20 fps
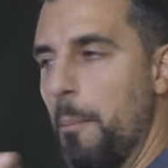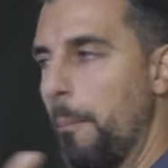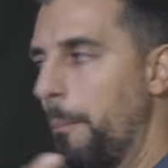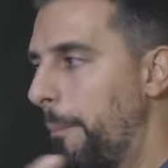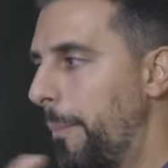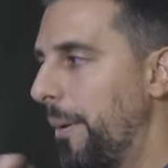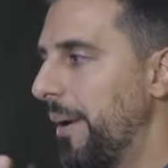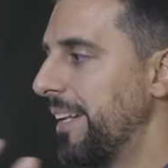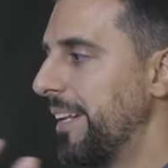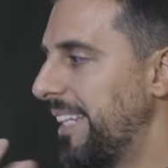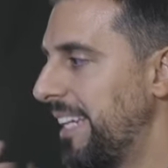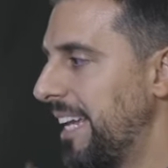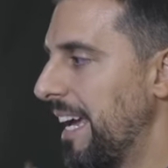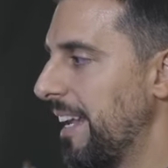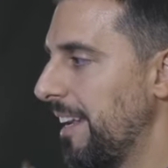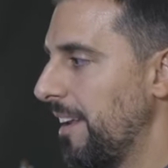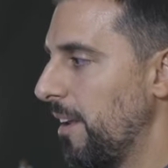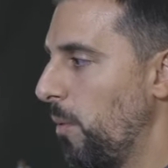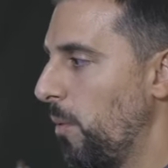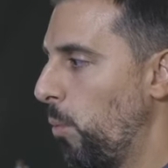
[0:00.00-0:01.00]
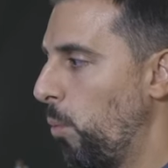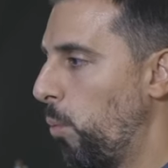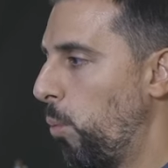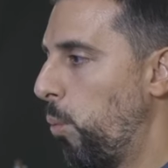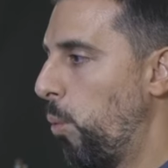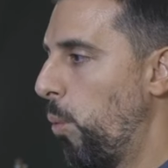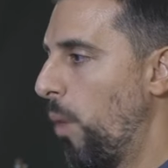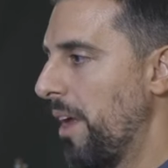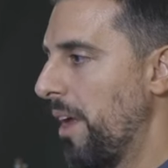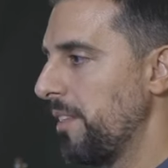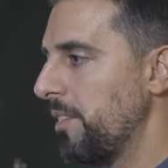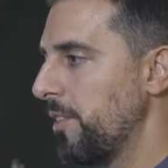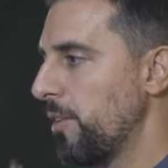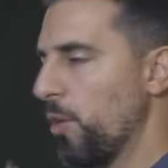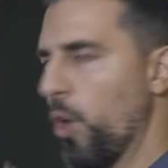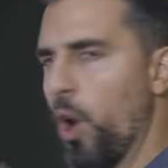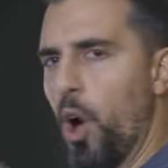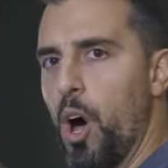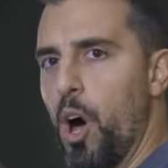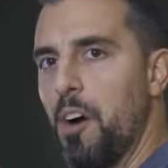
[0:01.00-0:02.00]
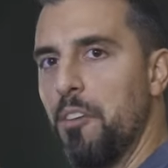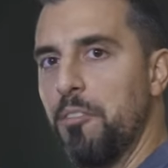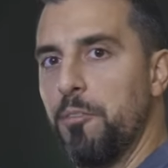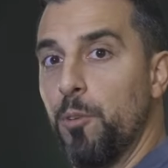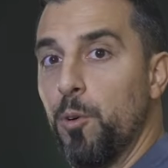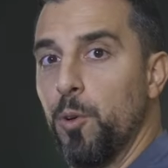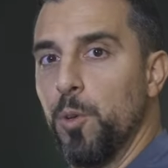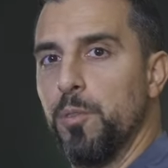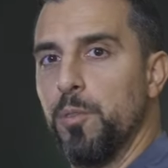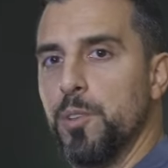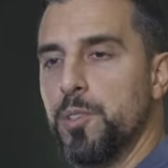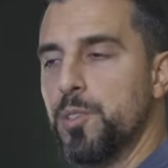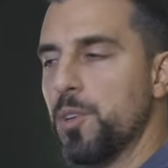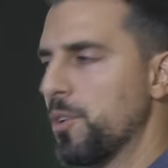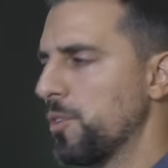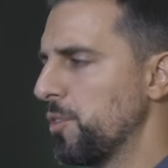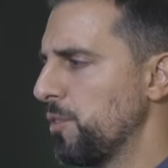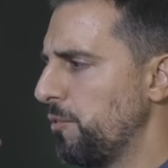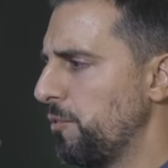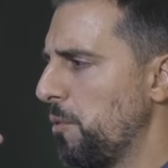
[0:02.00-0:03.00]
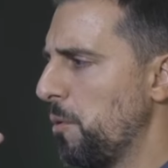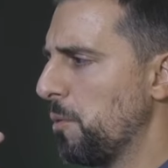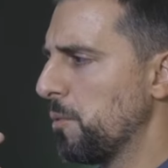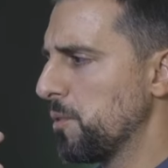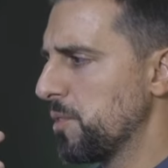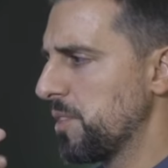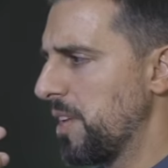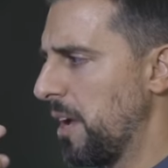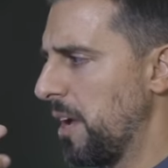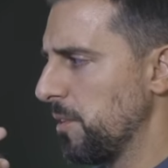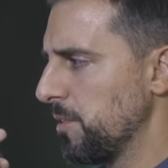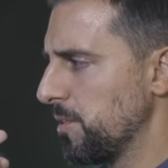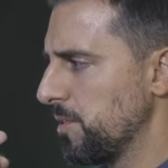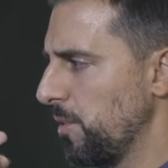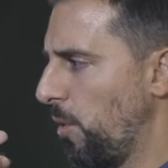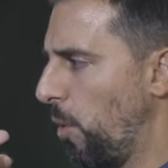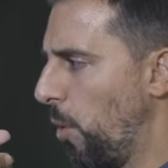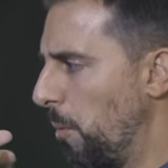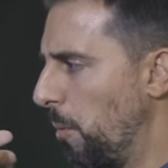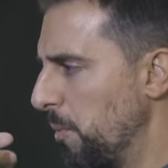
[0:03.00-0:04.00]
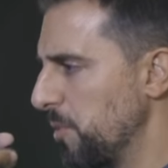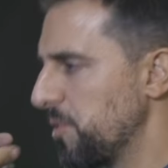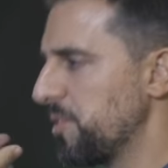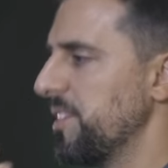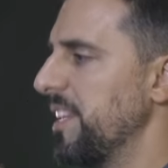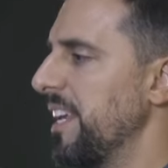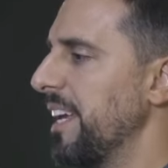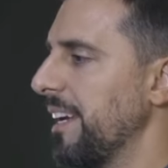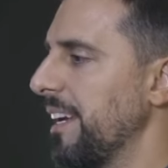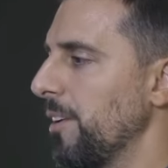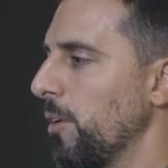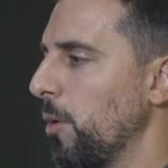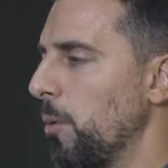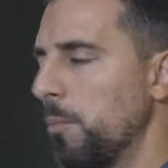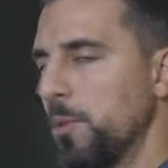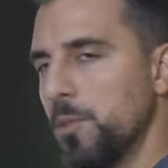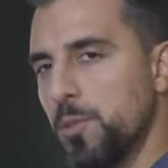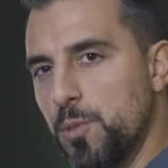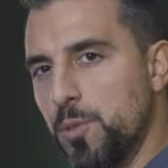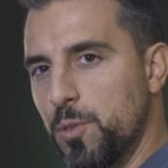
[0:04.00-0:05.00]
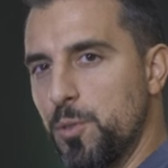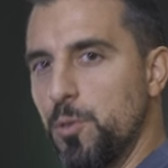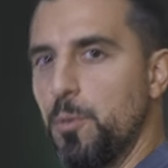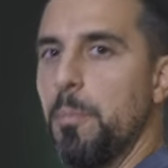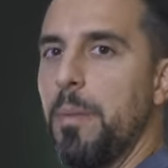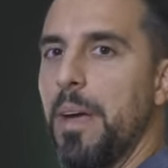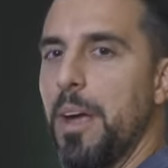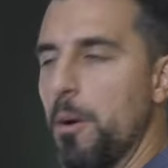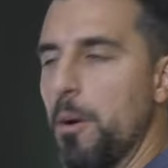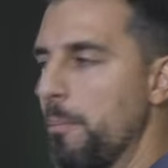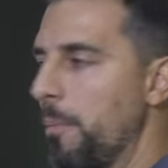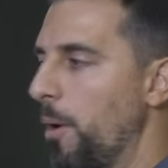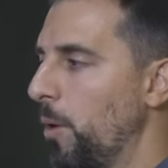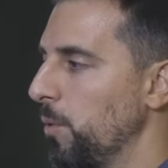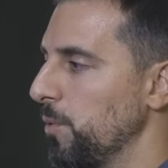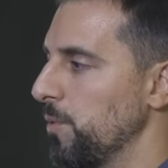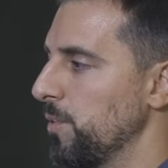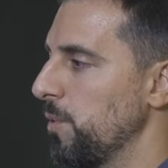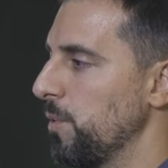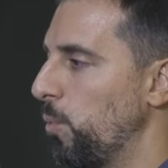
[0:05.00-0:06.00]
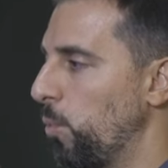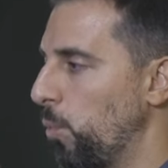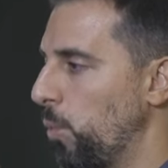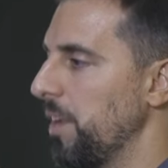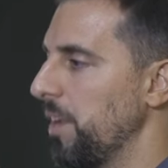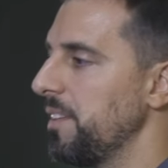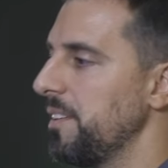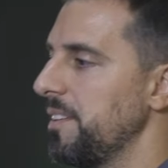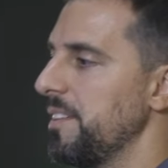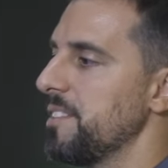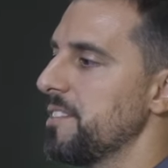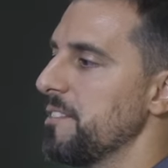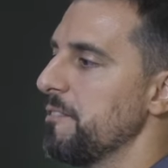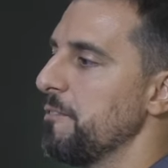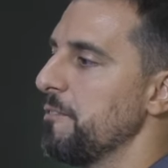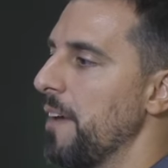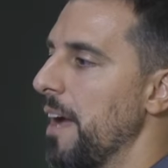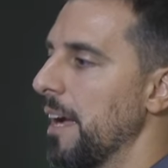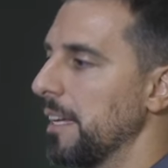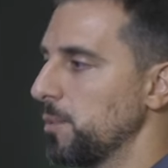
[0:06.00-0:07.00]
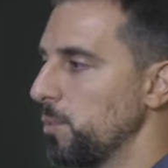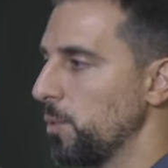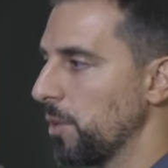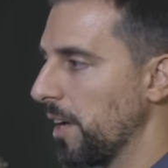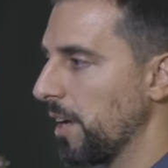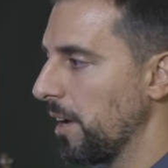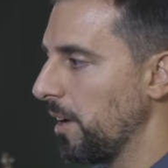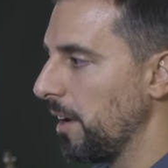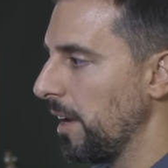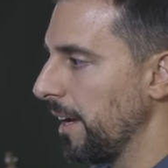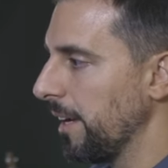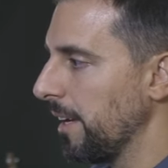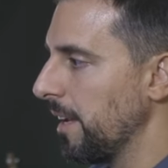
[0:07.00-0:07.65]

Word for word: but yet when they're off, all of a sudden the vocal sounds almost naked, almost too bare bones. With these effects, we're kind of like